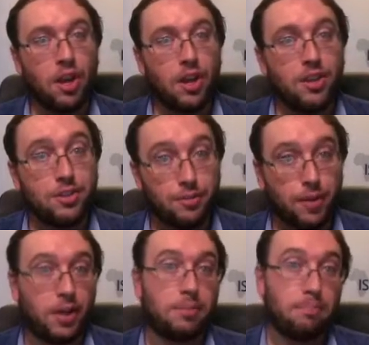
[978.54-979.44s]
to
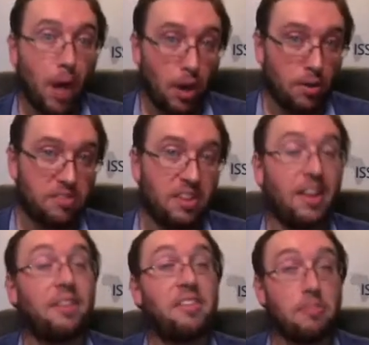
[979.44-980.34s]
fight piracy. Now,
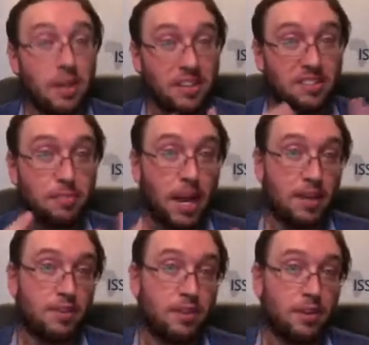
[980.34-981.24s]
this has been
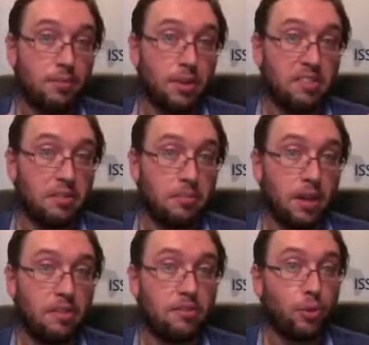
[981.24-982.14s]
expanded in recent
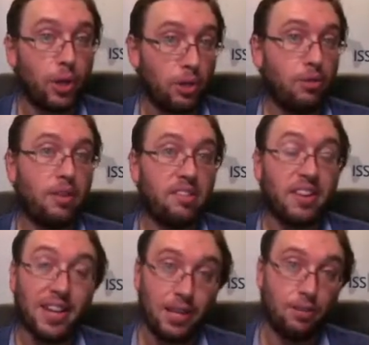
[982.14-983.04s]
months to include things
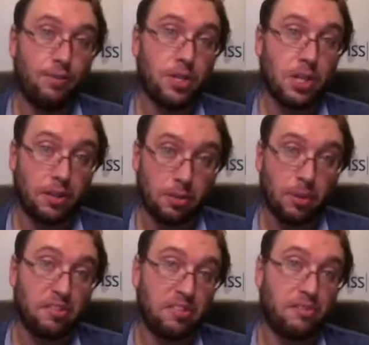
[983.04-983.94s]
like illegal fishing, very
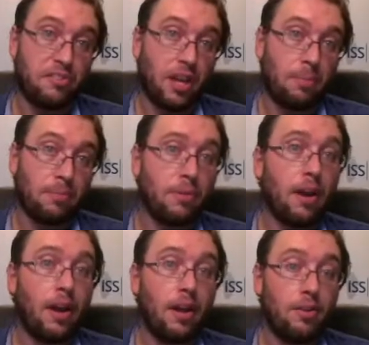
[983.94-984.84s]
positive step,
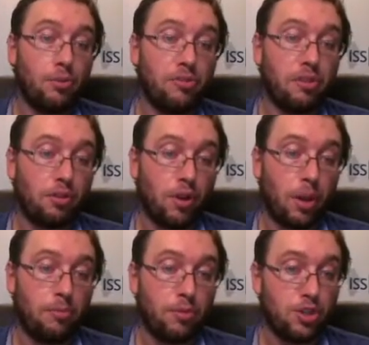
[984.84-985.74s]
and also
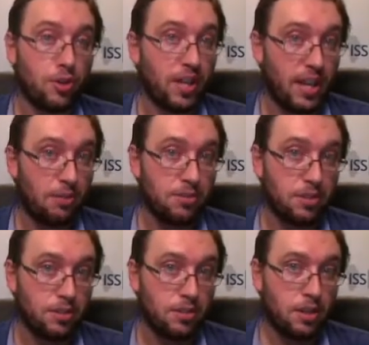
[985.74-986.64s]
crimes which are
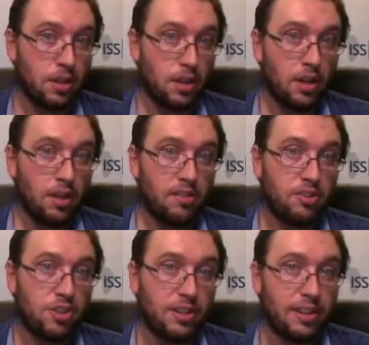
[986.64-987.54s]
encountered,
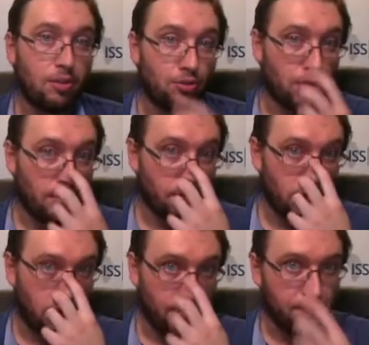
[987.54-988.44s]
such as illegal
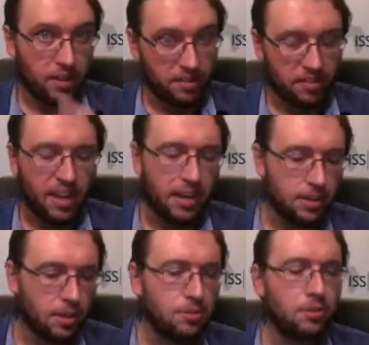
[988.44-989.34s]
trafficking. This is
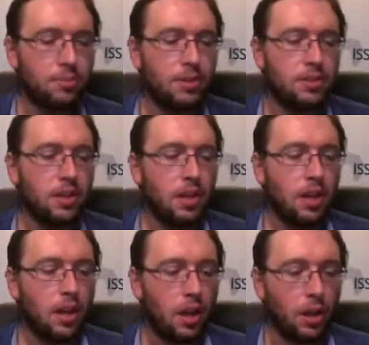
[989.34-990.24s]
anecdotal, but
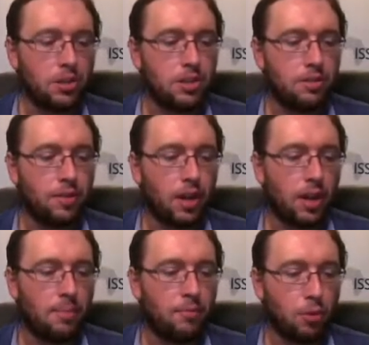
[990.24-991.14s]
a lot of
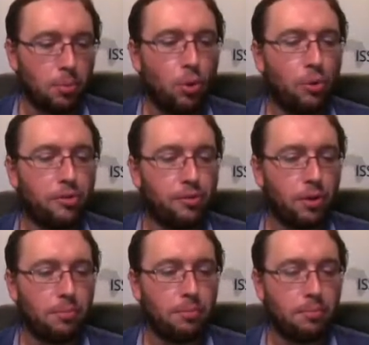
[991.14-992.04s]
reports
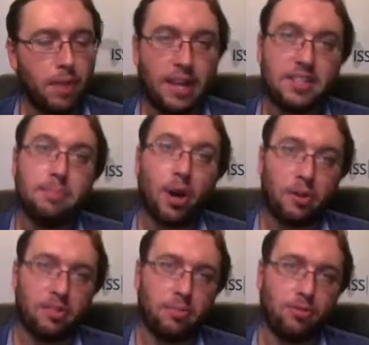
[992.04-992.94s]
from
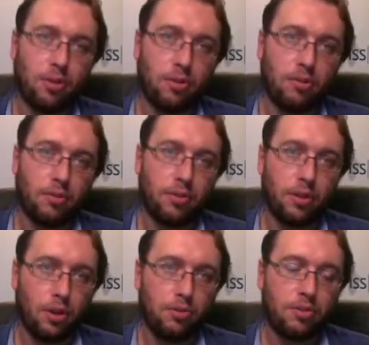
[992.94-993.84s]
anti-piracy patrols often
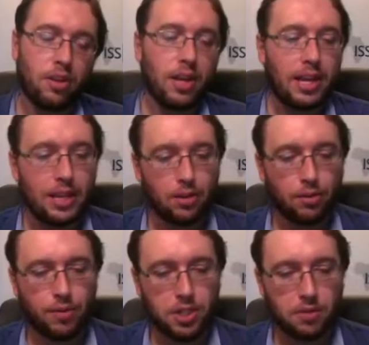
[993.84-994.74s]
note illegal
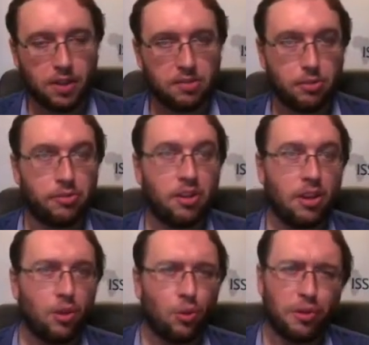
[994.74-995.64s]
fishing vessels,
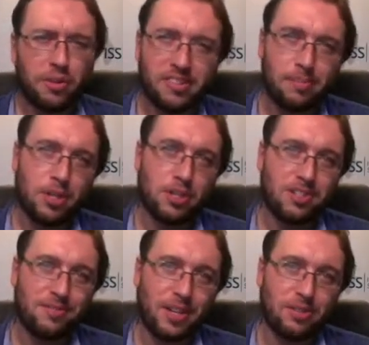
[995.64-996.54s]
or very
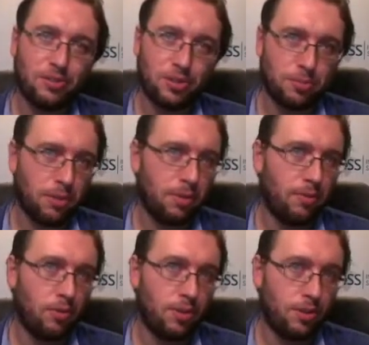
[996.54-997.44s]
suspicious vessels which might be
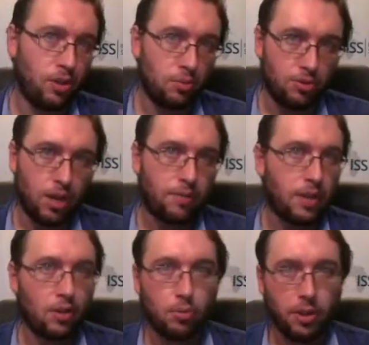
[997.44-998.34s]
involved in human
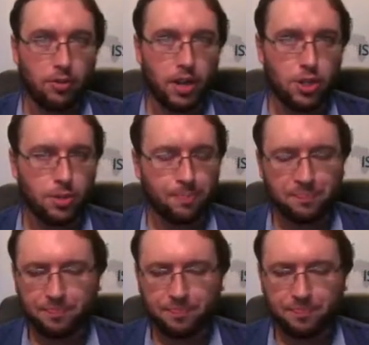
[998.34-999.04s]
trafficking or migration.